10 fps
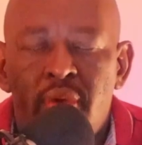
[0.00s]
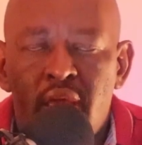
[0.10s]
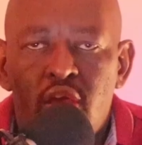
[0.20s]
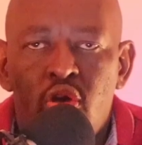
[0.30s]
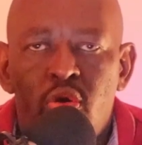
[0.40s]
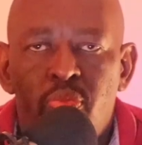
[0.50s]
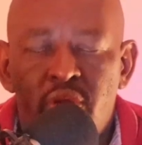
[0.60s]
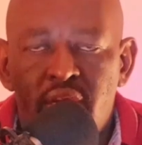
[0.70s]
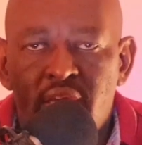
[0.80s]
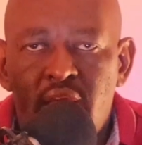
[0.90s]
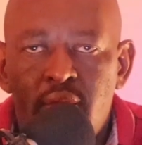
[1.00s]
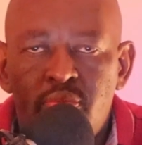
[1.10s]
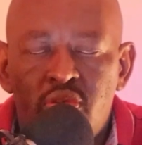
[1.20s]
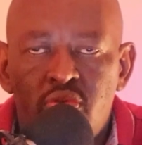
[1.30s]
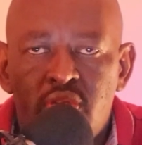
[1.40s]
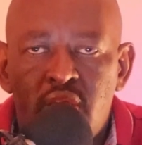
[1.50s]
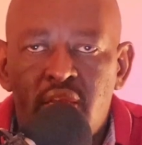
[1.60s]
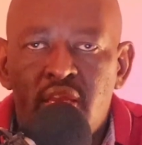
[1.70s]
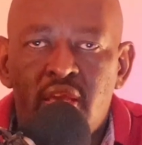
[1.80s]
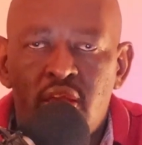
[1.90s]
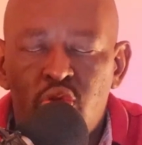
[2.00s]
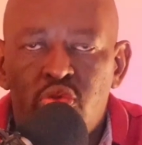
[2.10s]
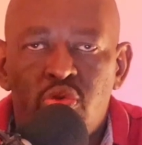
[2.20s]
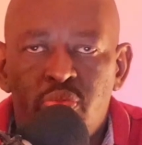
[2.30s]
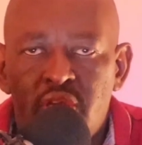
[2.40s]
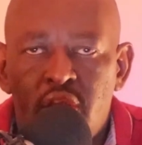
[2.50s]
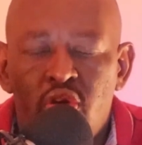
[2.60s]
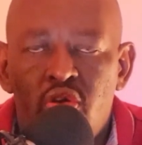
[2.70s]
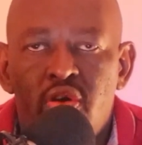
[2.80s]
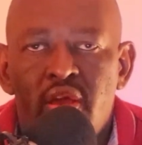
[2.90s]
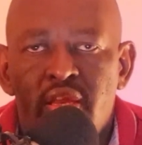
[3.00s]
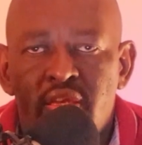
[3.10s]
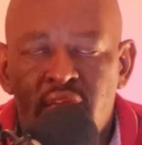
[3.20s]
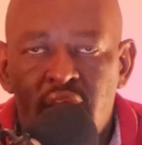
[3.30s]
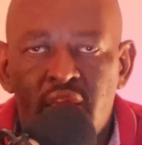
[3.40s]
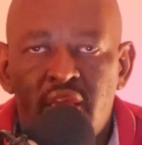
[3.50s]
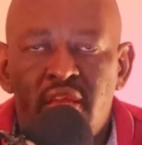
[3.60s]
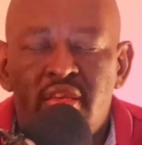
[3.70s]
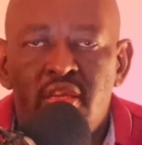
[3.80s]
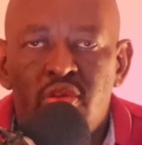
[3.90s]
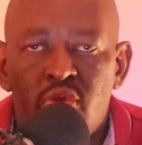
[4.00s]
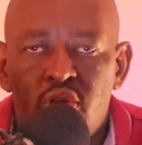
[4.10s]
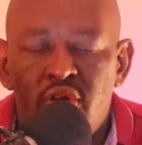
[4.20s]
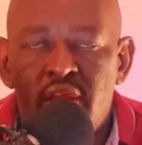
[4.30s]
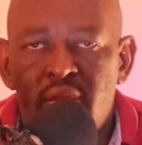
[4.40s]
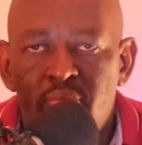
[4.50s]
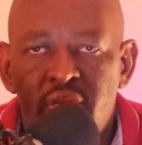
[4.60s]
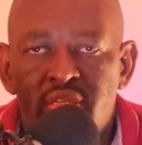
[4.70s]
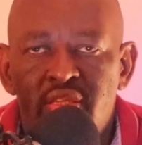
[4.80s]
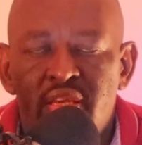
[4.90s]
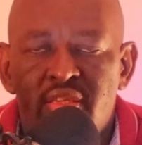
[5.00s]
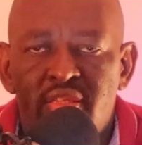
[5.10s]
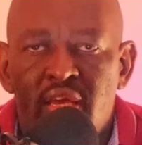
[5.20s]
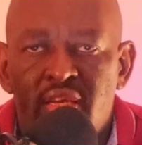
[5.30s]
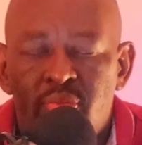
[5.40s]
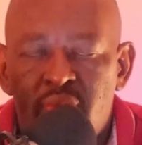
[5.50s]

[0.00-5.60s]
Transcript: my help when it comes to starting a YouTube channel and turning it into an online business that